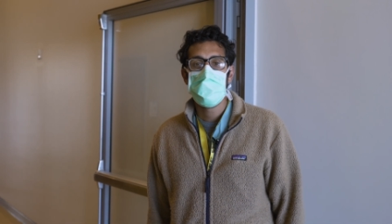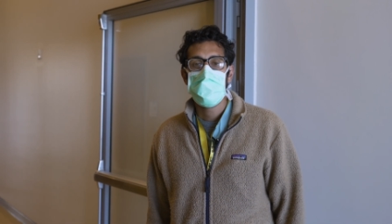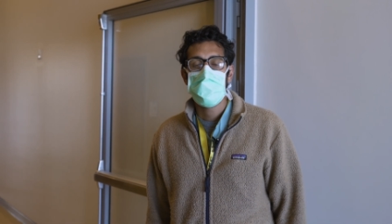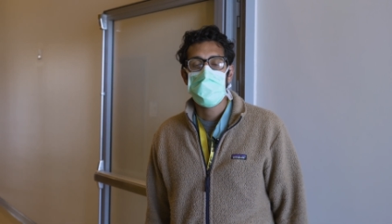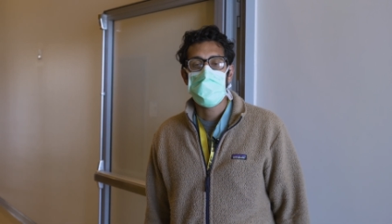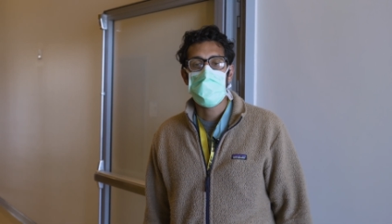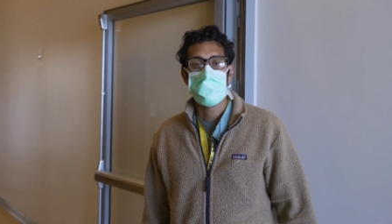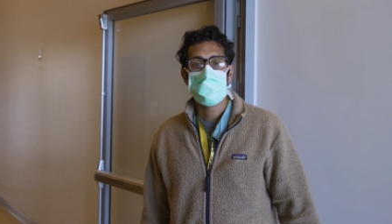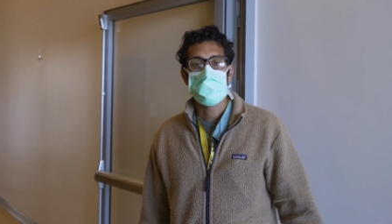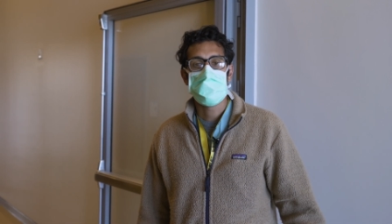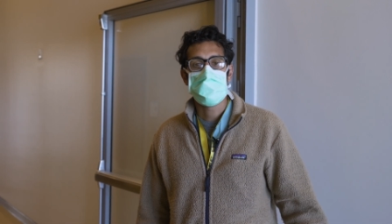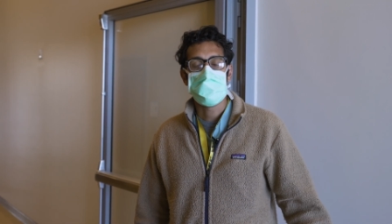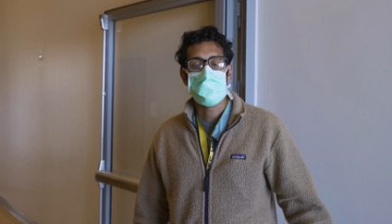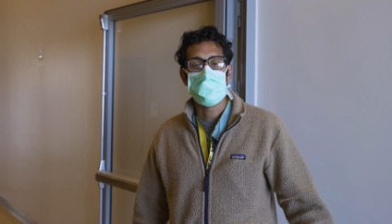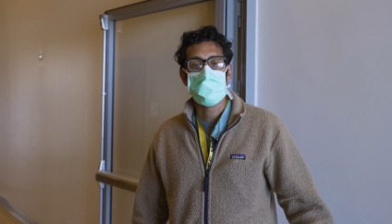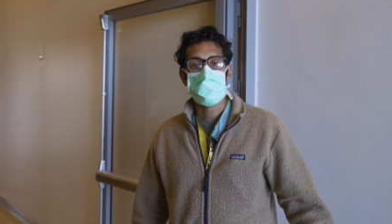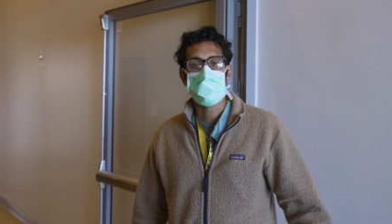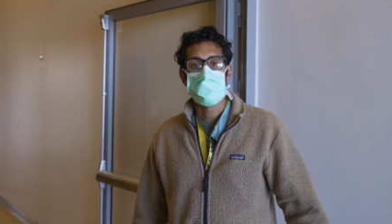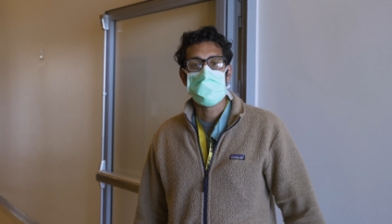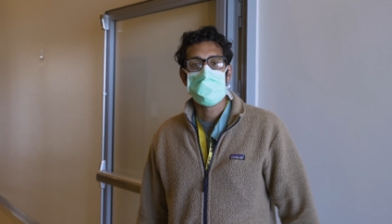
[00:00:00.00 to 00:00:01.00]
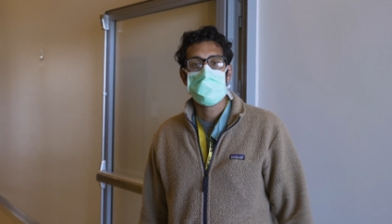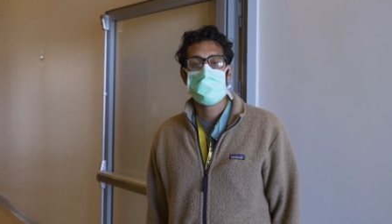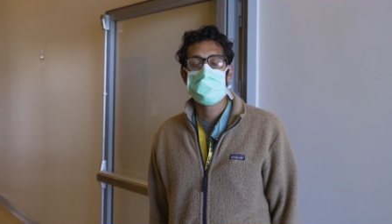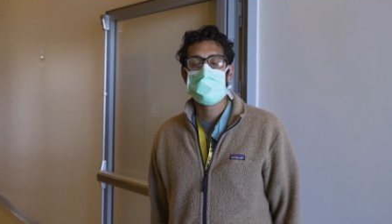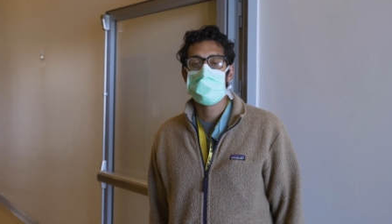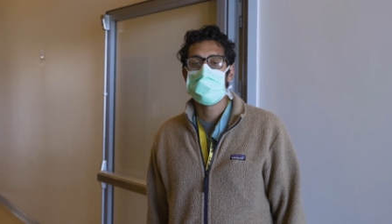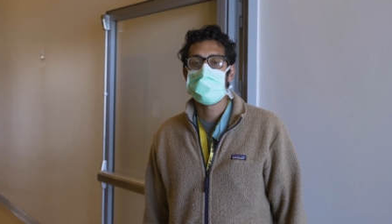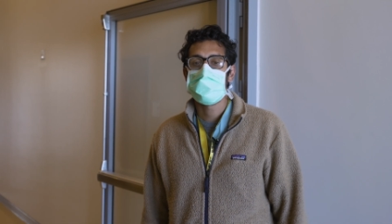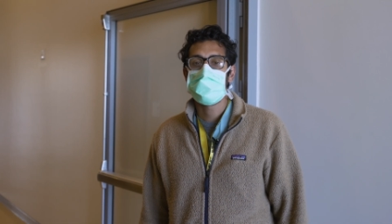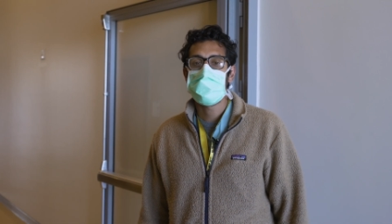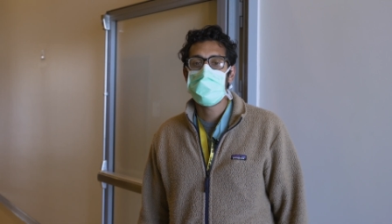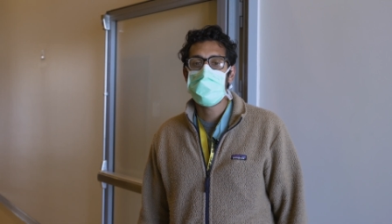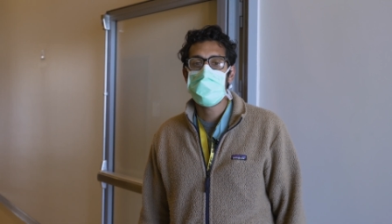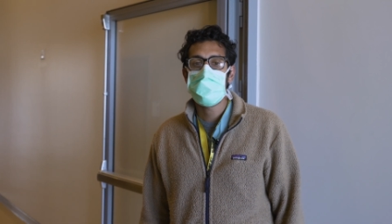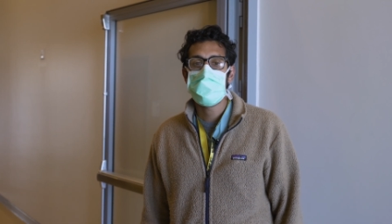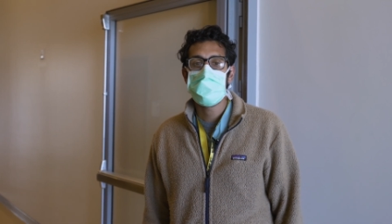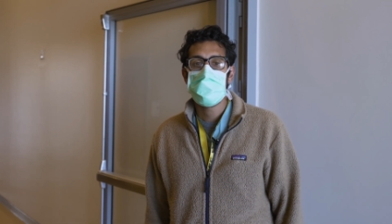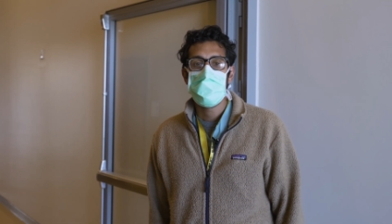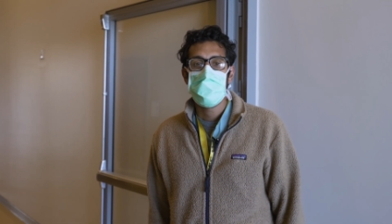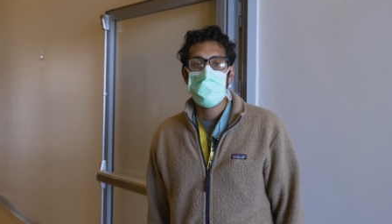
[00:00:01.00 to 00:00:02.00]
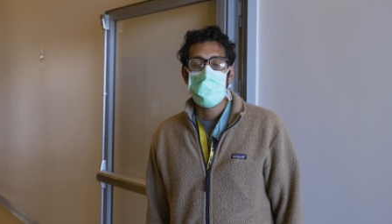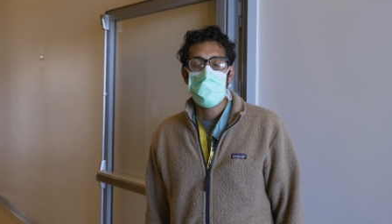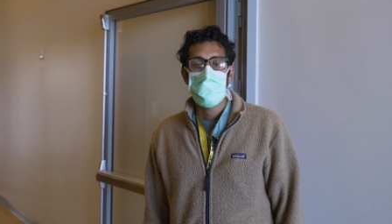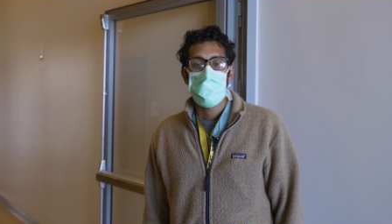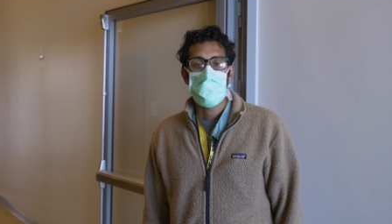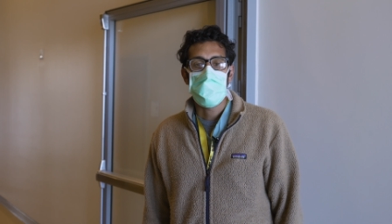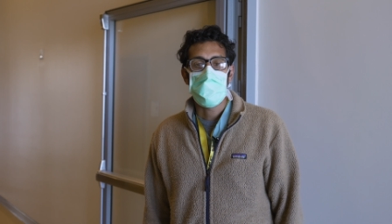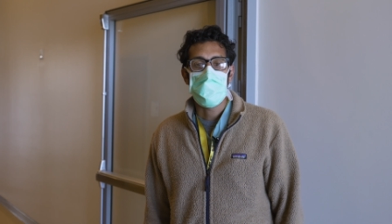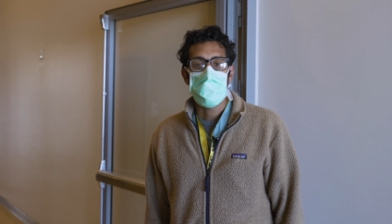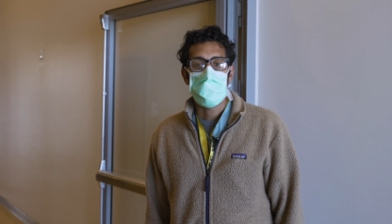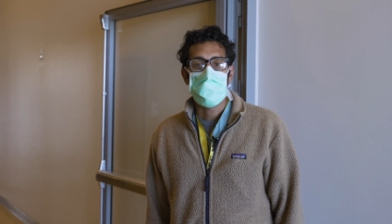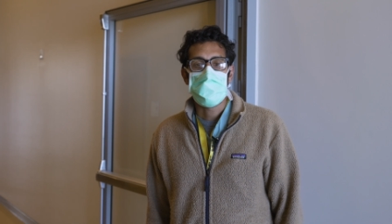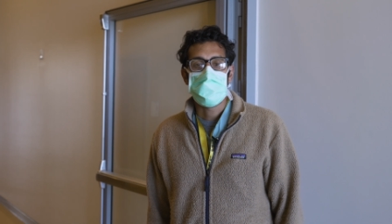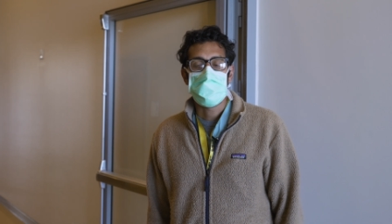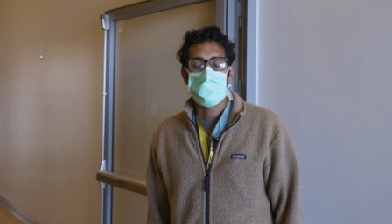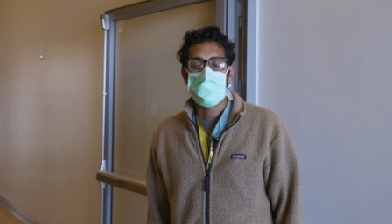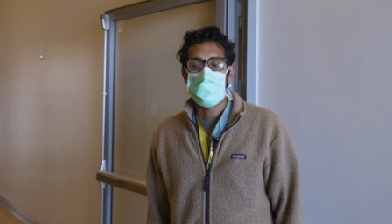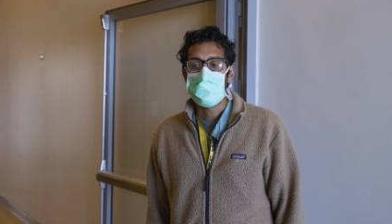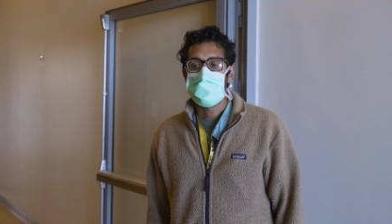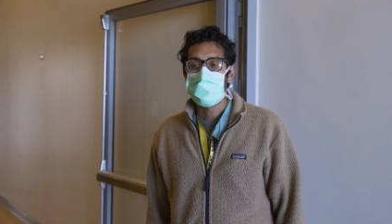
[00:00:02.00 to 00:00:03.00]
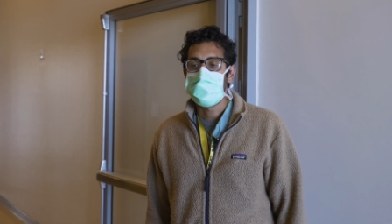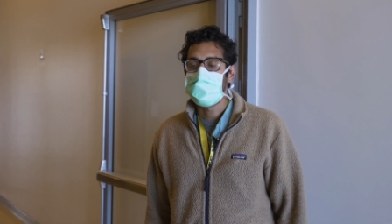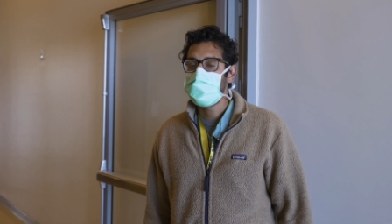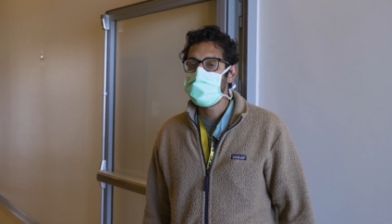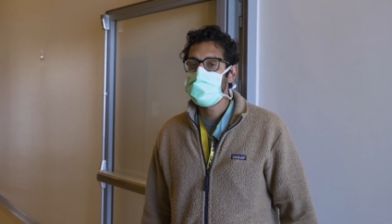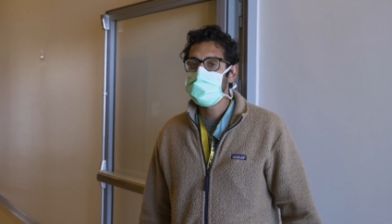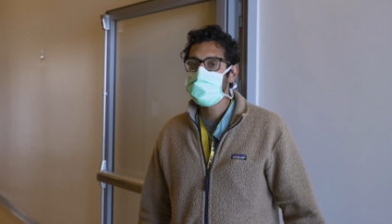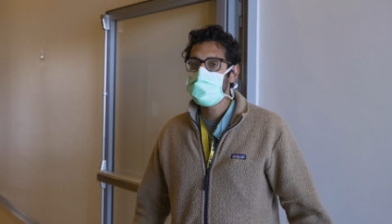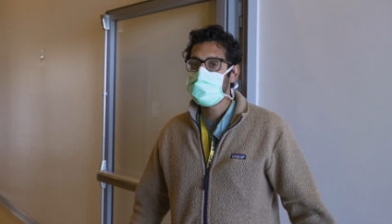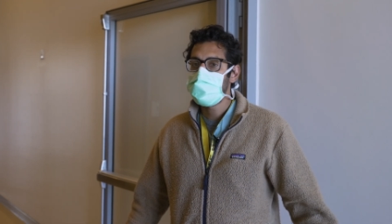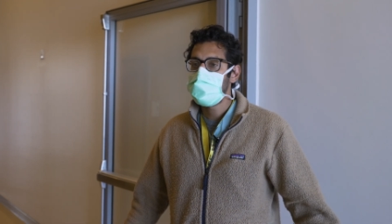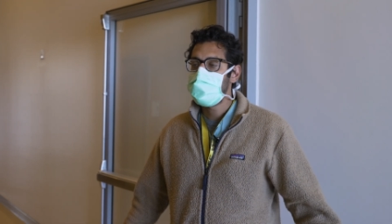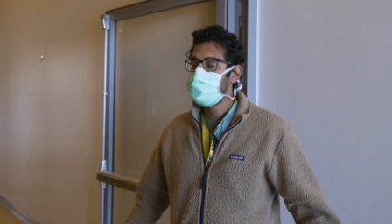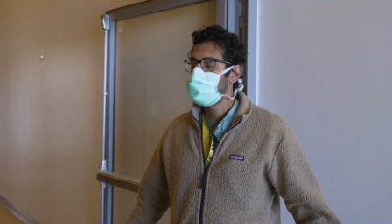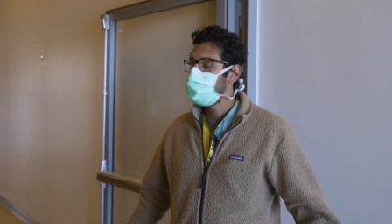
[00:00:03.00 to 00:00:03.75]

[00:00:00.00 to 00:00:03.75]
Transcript: I will be your tour guide, and um, we're going to start out